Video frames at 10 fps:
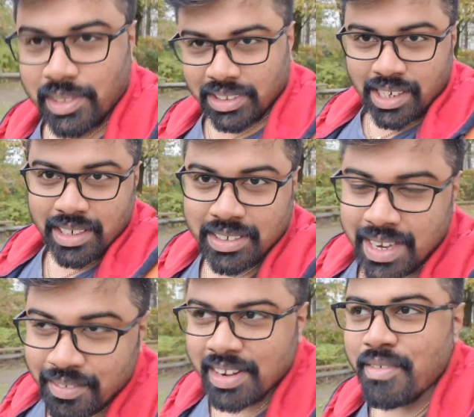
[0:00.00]
to our channel
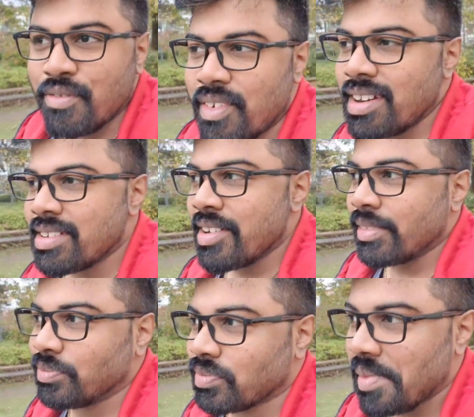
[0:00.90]
Travel and Fun.
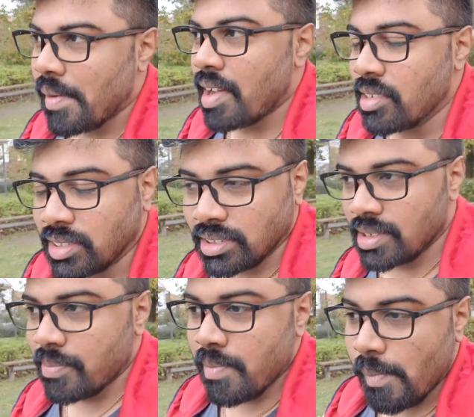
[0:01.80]
I know it's
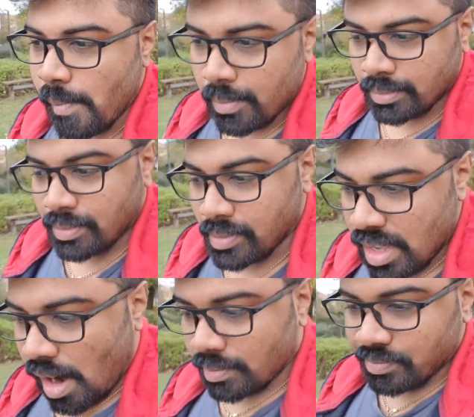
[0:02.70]
a
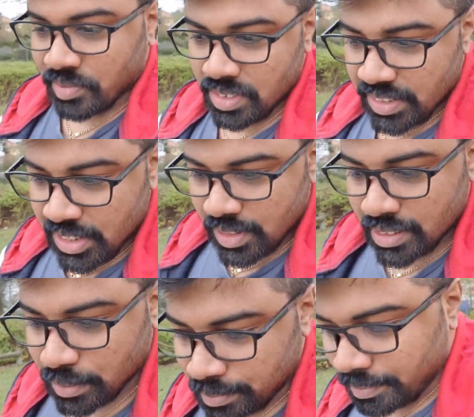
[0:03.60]
um, the video
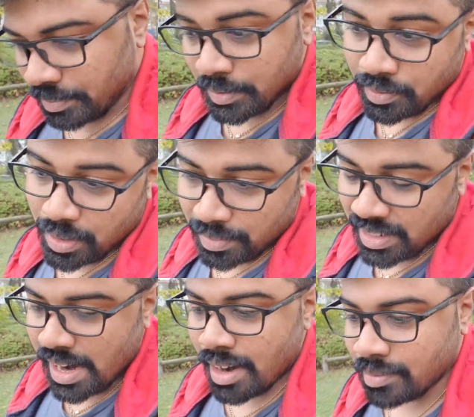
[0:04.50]
has from
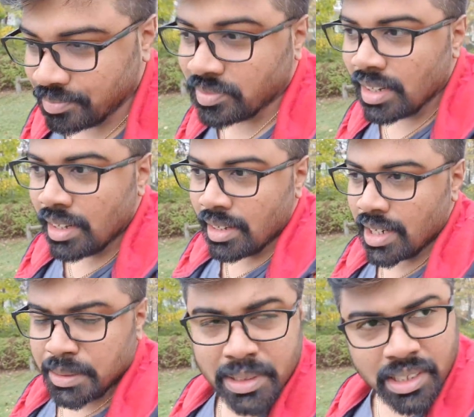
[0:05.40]
me
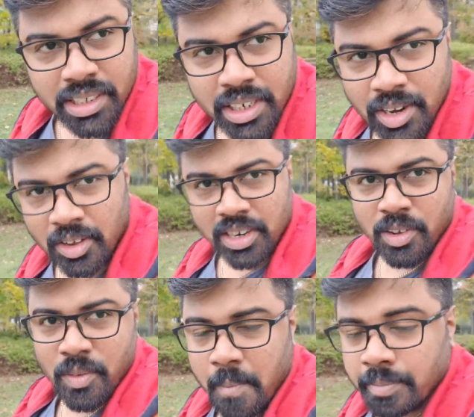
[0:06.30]
has been a little long now.